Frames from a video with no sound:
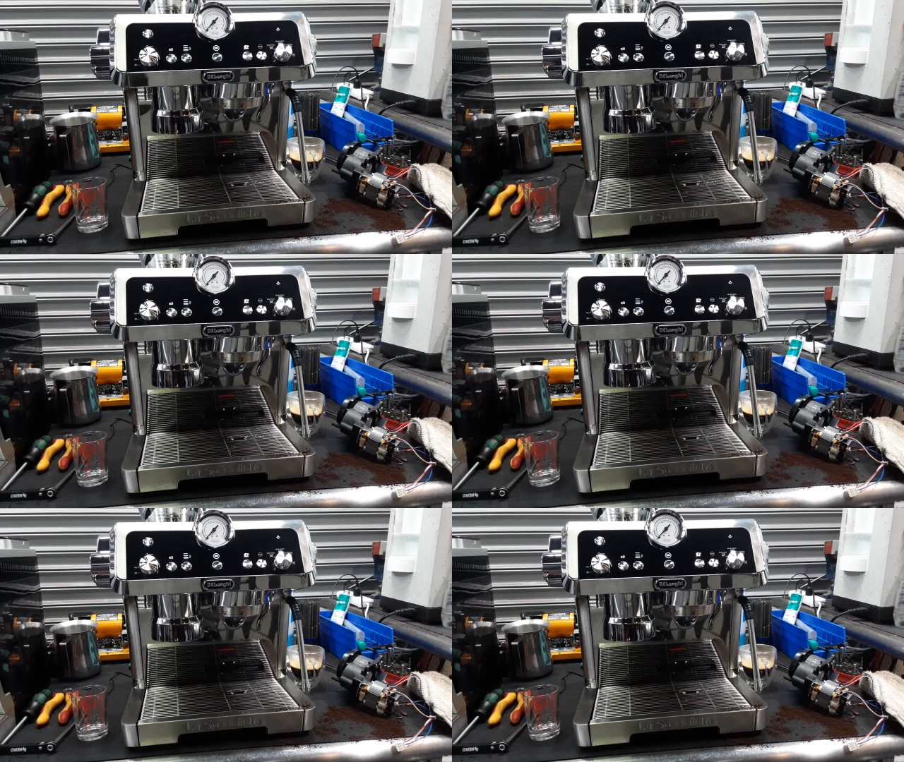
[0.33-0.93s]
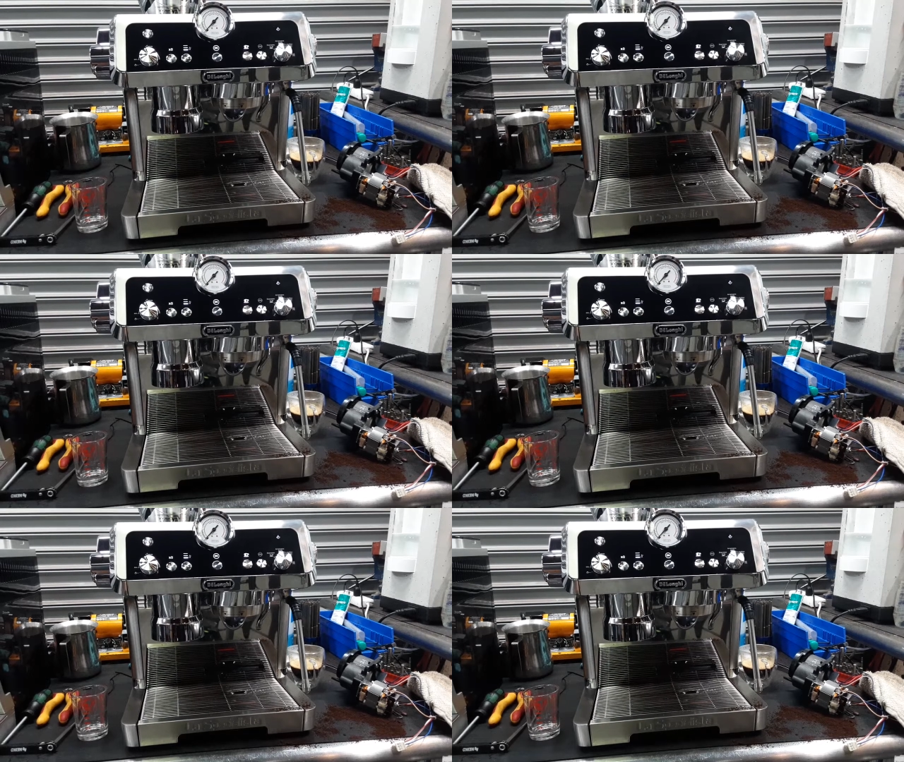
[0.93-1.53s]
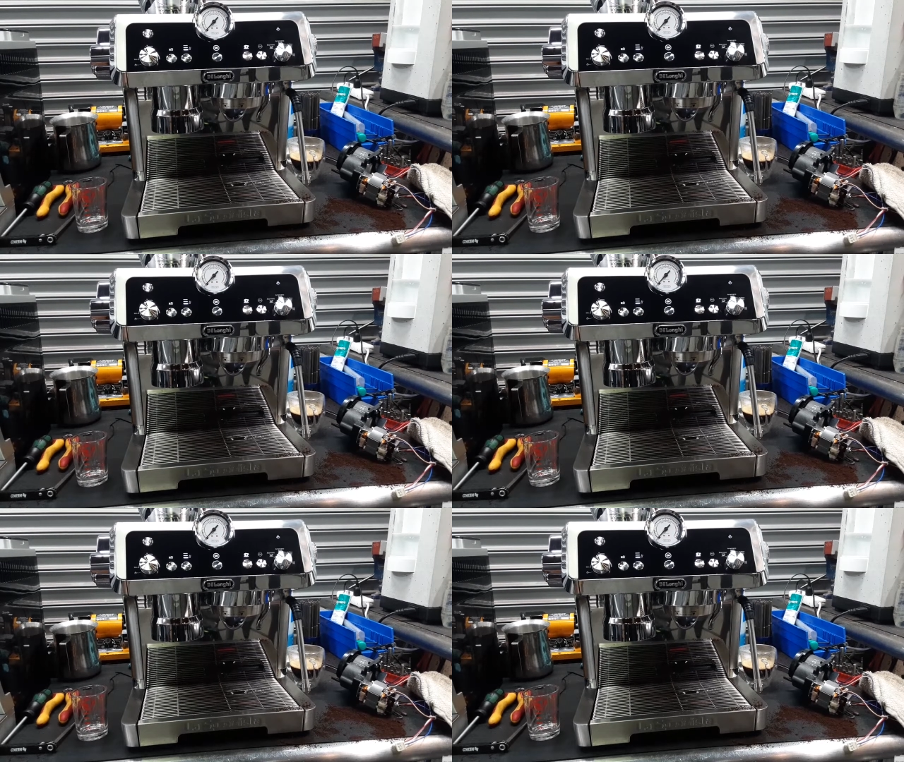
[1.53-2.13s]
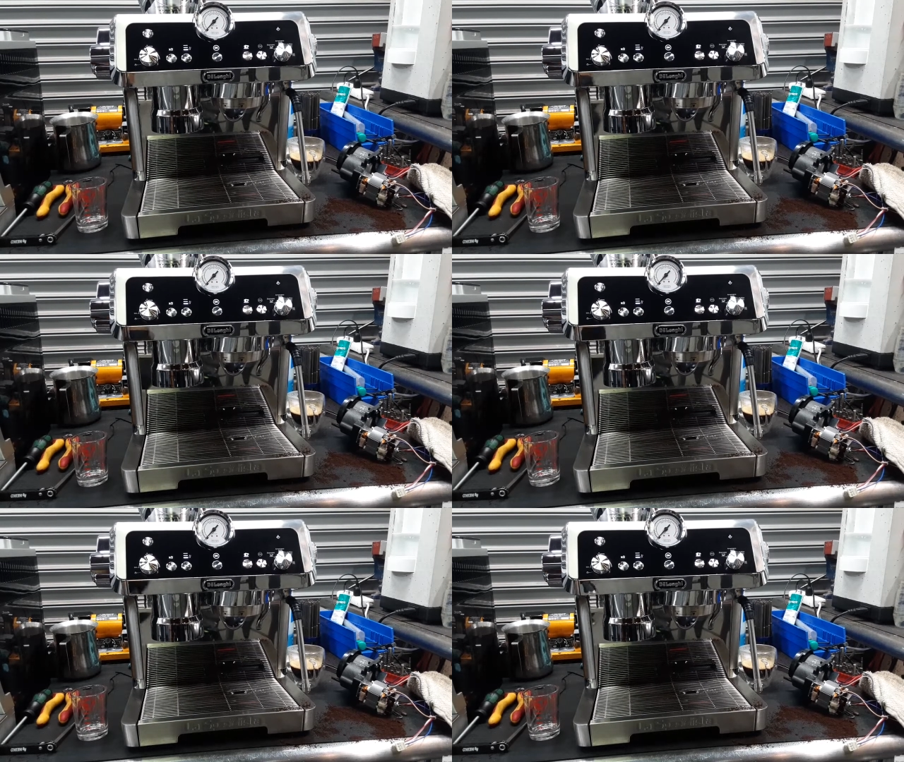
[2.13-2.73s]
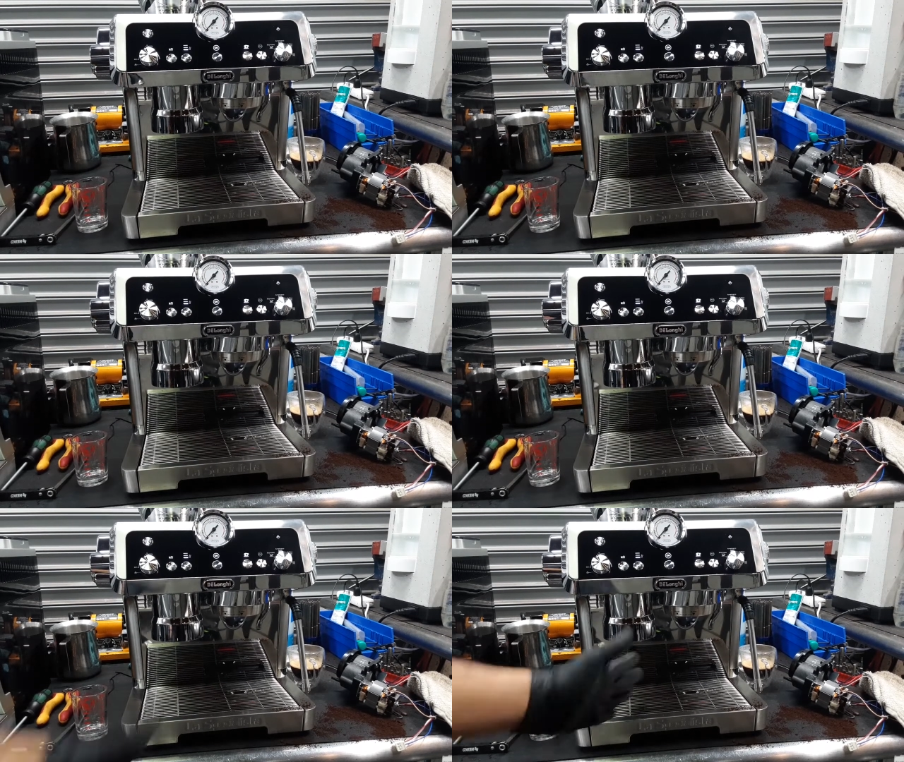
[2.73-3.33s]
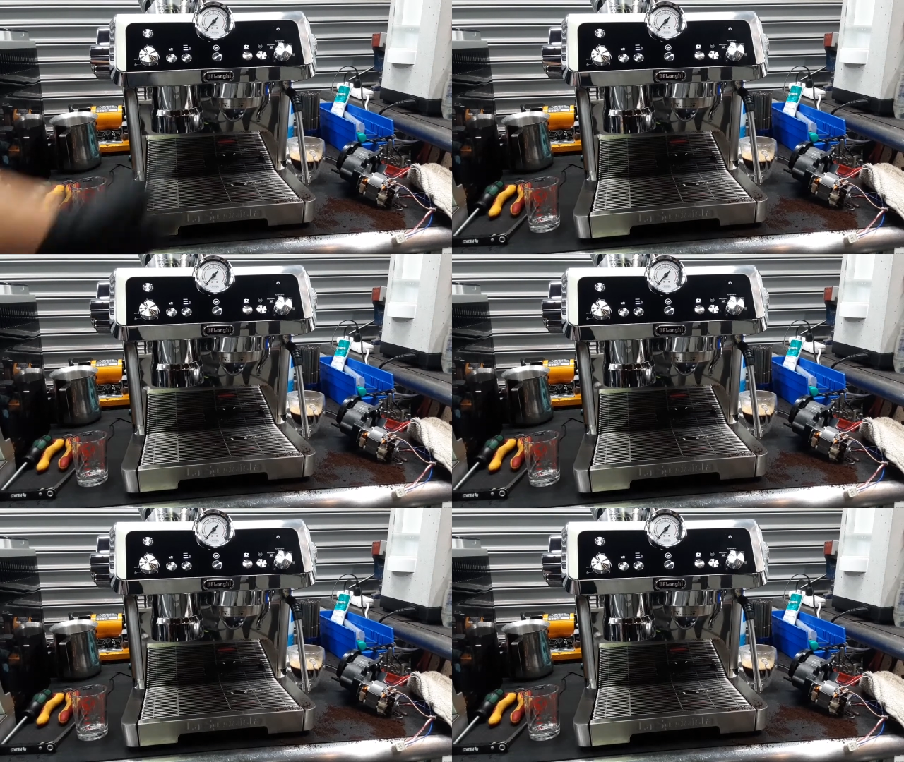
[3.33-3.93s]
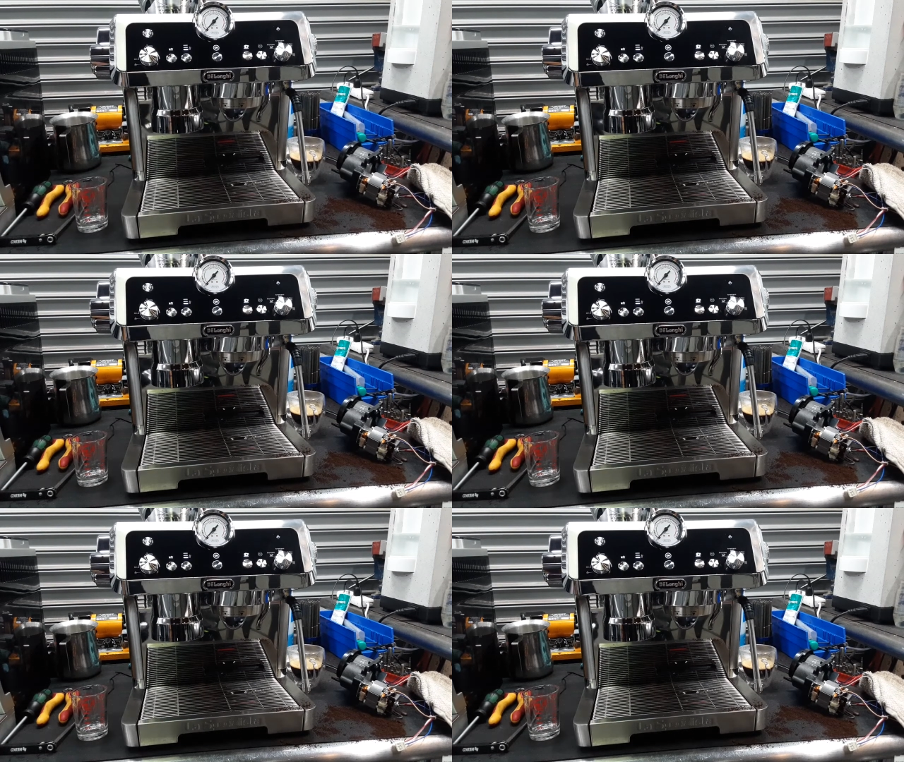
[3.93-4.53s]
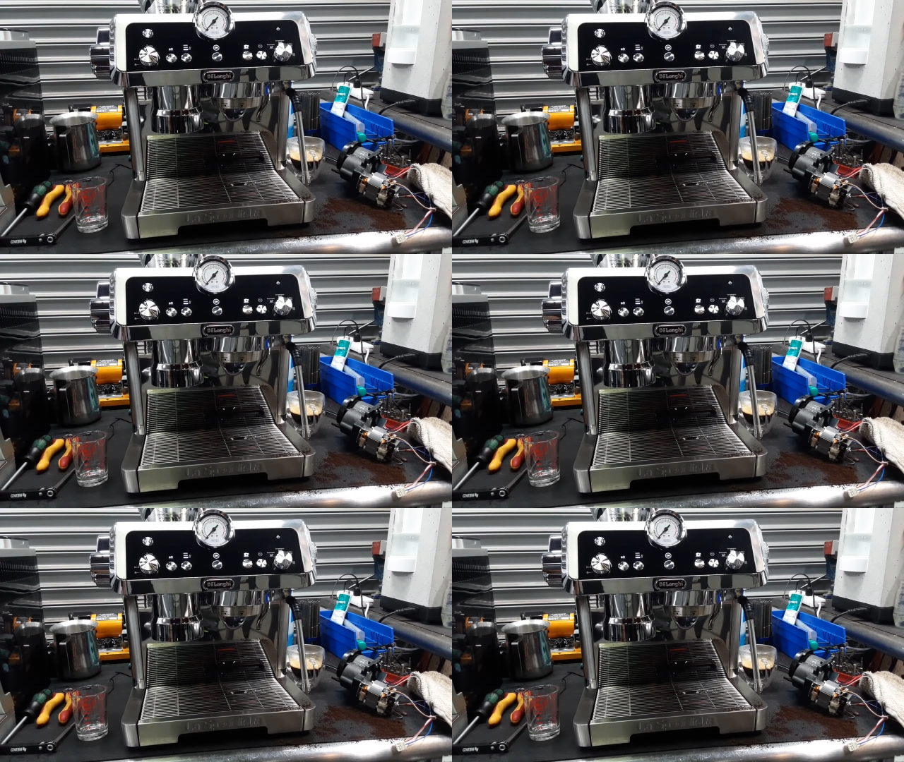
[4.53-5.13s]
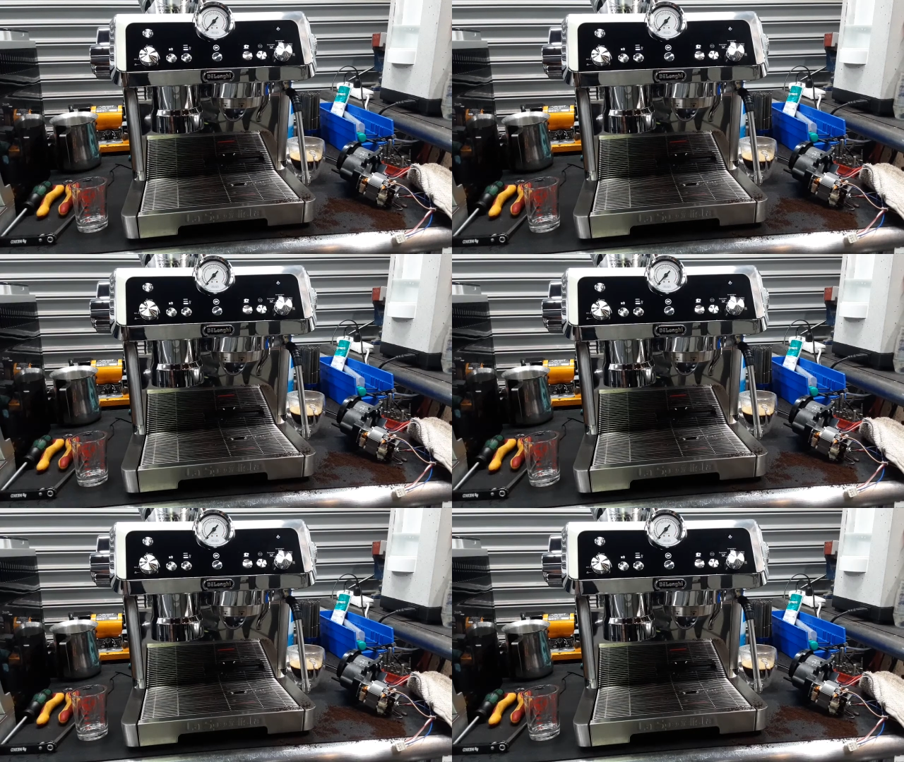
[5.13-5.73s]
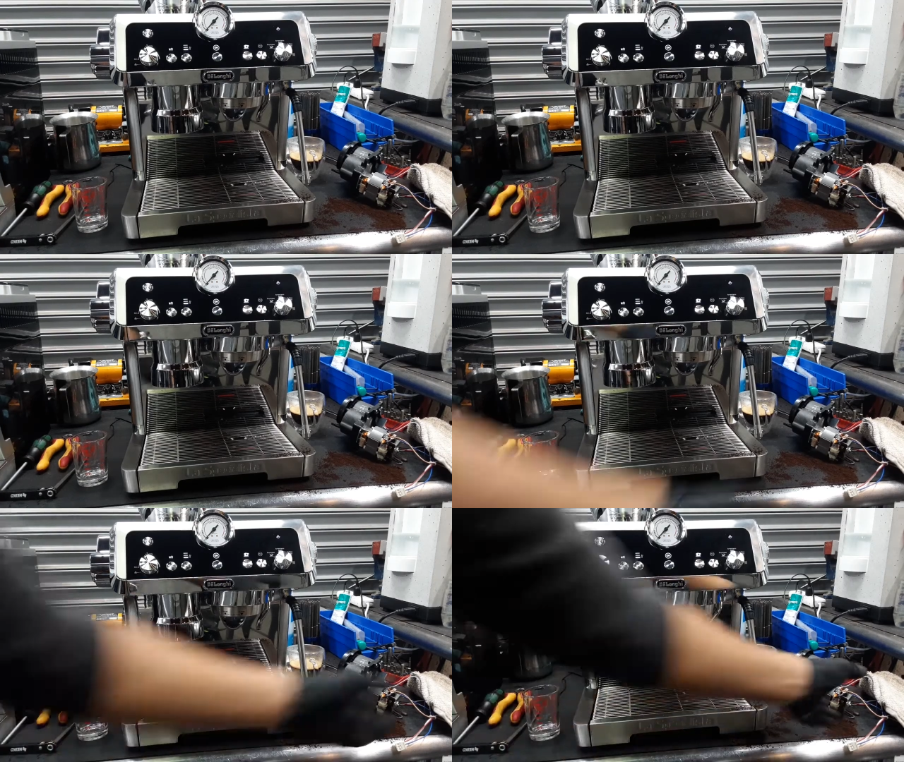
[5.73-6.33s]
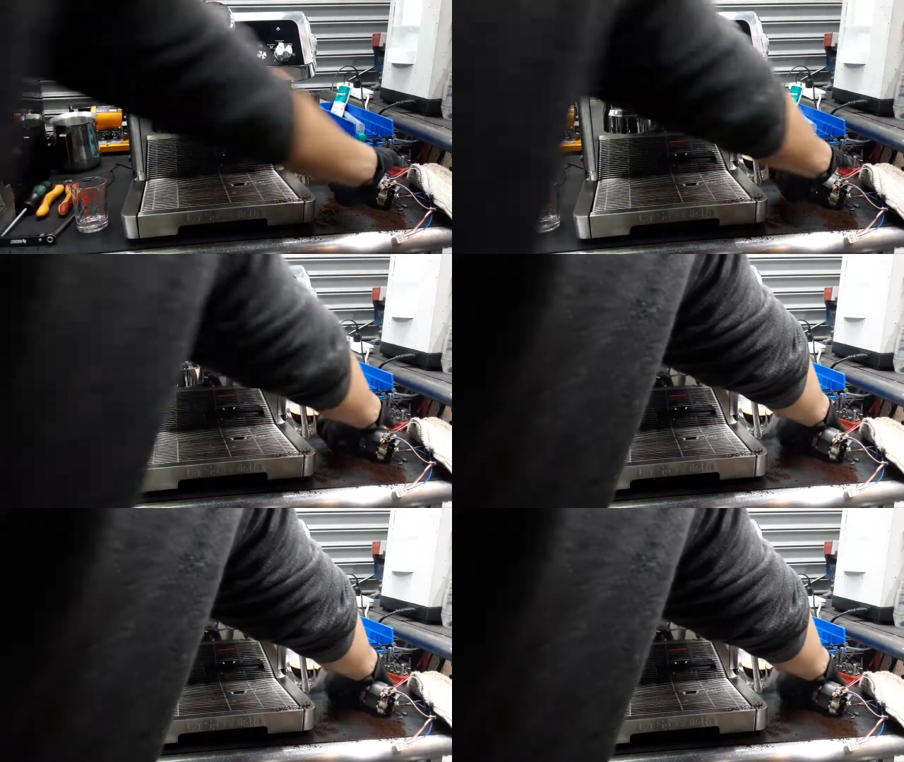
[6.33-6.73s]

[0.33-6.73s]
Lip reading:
No face is visible, so there are no lips to read.